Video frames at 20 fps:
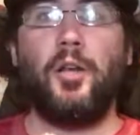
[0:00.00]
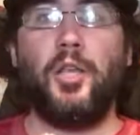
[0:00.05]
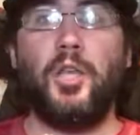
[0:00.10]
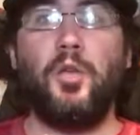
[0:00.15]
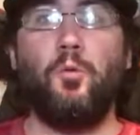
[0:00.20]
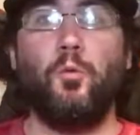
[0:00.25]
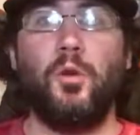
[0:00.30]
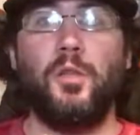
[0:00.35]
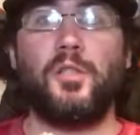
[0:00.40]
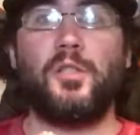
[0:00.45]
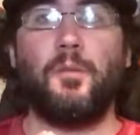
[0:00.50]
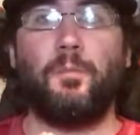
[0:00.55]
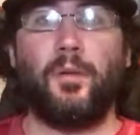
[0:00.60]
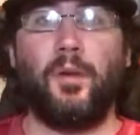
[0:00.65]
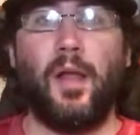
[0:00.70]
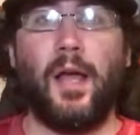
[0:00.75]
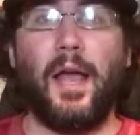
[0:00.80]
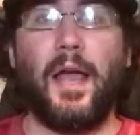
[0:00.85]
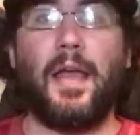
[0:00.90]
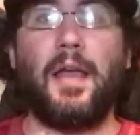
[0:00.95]
he wants to
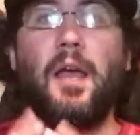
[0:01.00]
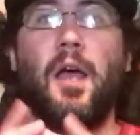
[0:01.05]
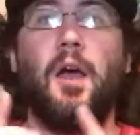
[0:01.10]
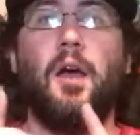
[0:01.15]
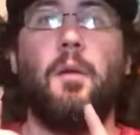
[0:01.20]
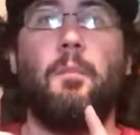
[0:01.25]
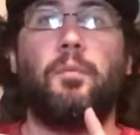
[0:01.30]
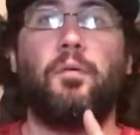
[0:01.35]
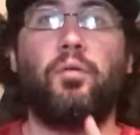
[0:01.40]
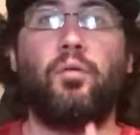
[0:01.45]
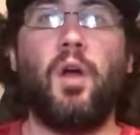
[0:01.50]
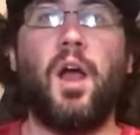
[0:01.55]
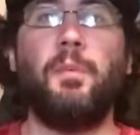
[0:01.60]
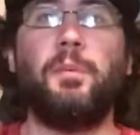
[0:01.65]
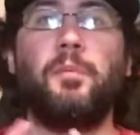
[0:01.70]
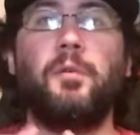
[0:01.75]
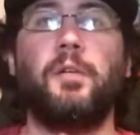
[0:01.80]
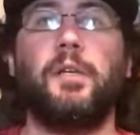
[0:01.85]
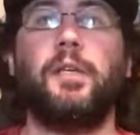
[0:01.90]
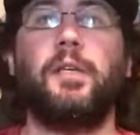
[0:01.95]
play,
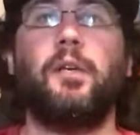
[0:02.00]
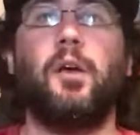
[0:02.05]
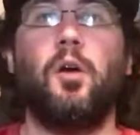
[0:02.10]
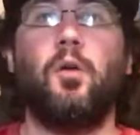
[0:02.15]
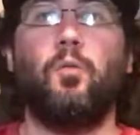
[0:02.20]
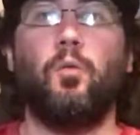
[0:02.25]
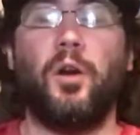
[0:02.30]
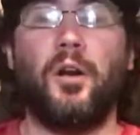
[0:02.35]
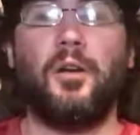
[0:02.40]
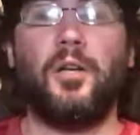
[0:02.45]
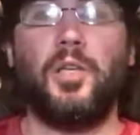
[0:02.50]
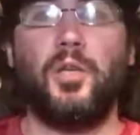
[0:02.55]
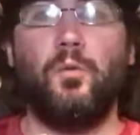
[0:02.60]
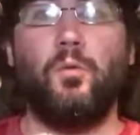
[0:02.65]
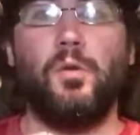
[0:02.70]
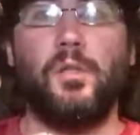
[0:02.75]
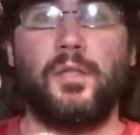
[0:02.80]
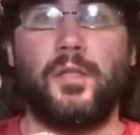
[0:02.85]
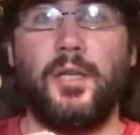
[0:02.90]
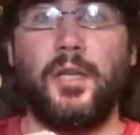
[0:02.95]
probably where he
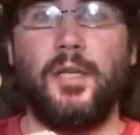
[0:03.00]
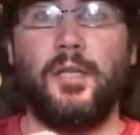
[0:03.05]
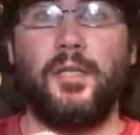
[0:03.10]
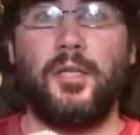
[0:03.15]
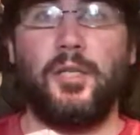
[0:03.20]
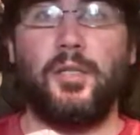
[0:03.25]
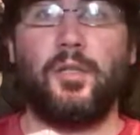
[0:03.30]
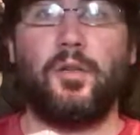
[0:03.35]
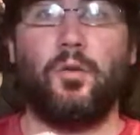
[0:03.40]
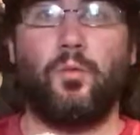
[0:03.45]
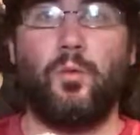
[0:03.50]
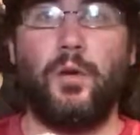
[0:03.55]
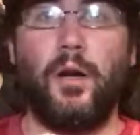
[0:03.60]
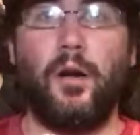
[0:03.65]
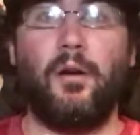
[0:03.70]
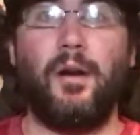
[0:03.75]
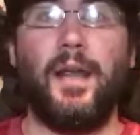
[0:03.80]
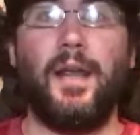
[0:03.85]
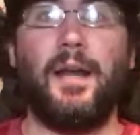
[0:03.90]
wants to end his career.